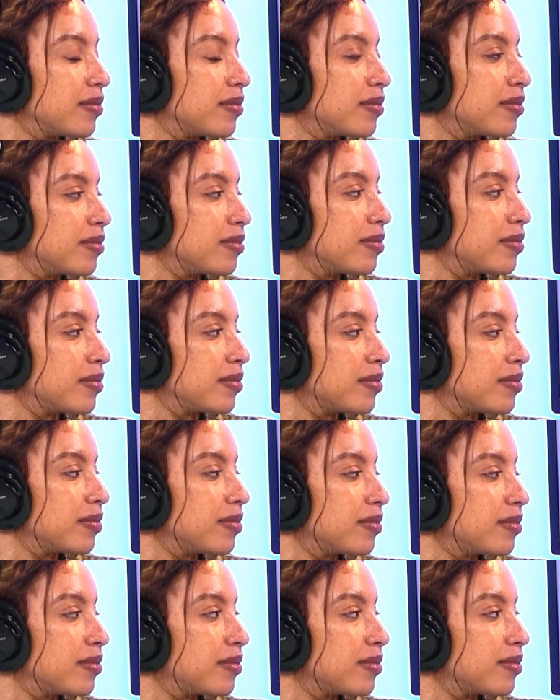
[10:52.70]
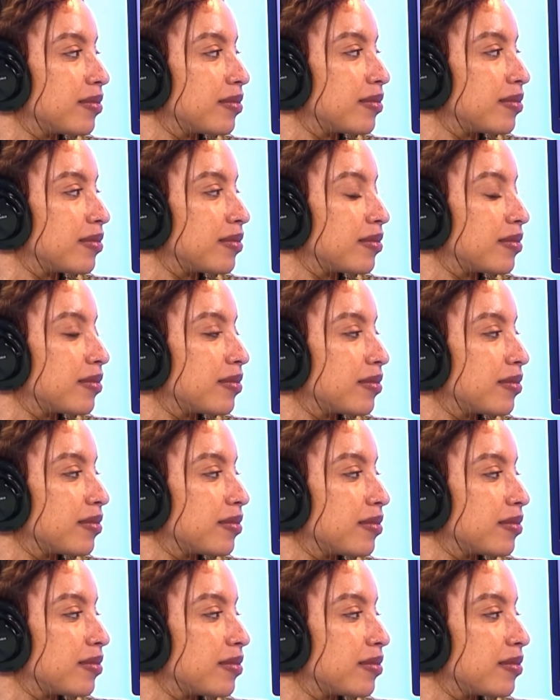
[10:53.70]

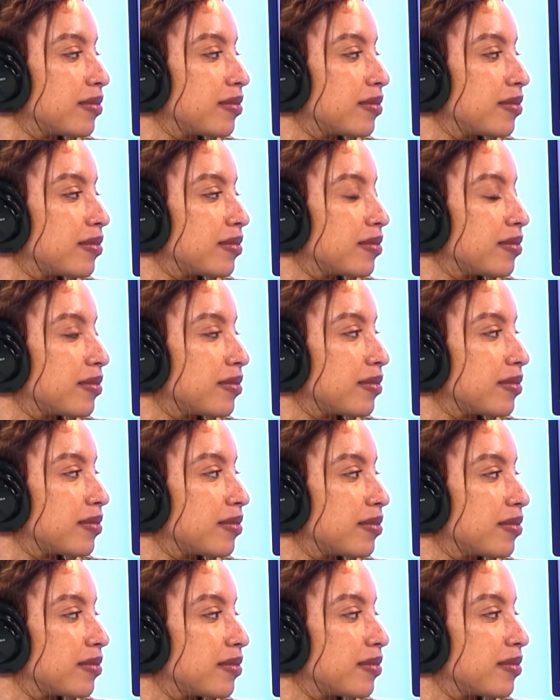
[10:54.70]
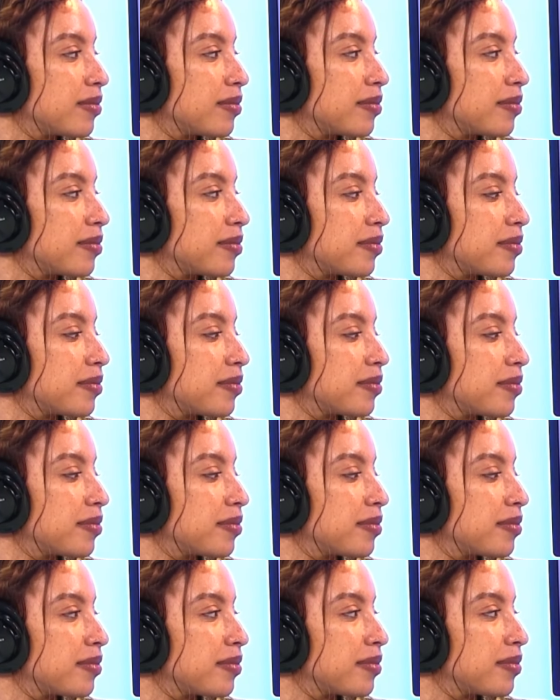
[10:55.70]

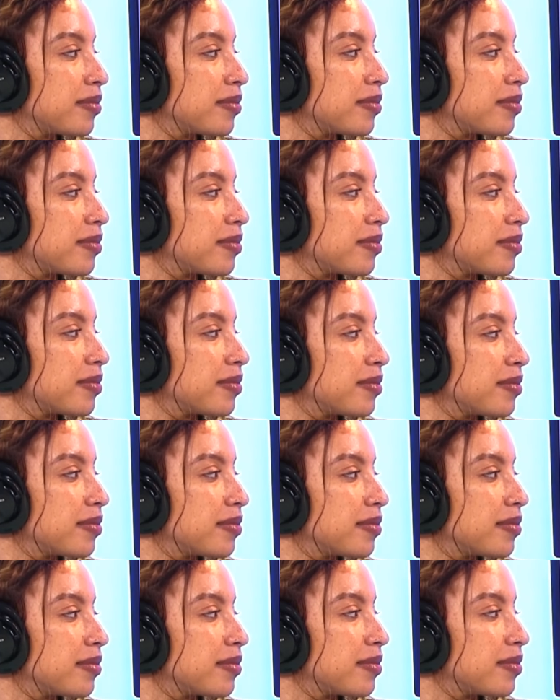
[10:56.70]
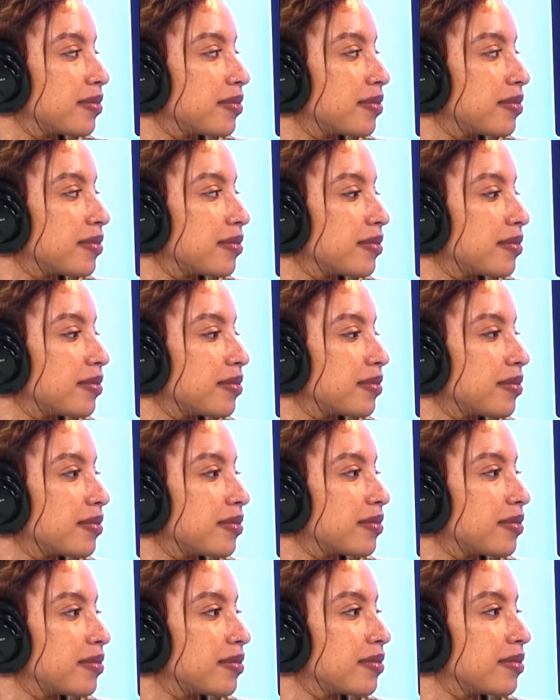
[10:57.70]

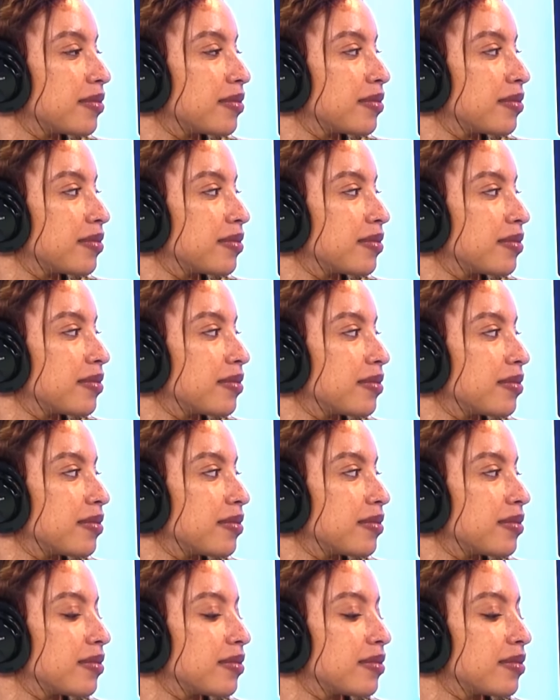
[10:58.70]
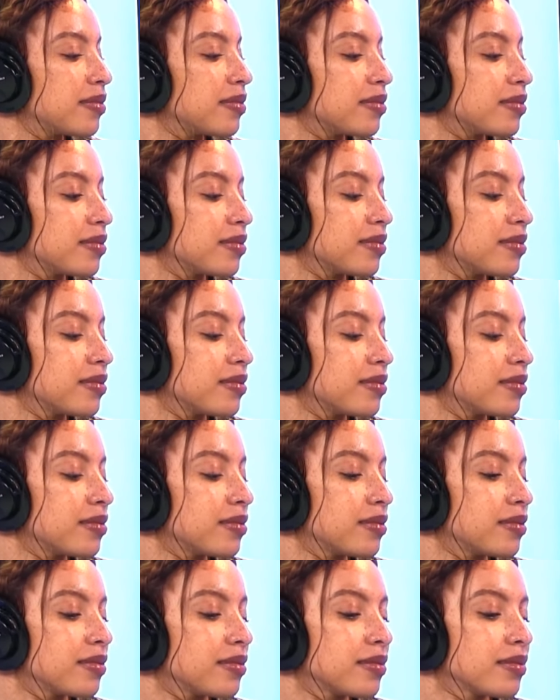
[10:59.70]
The person shown says nothing.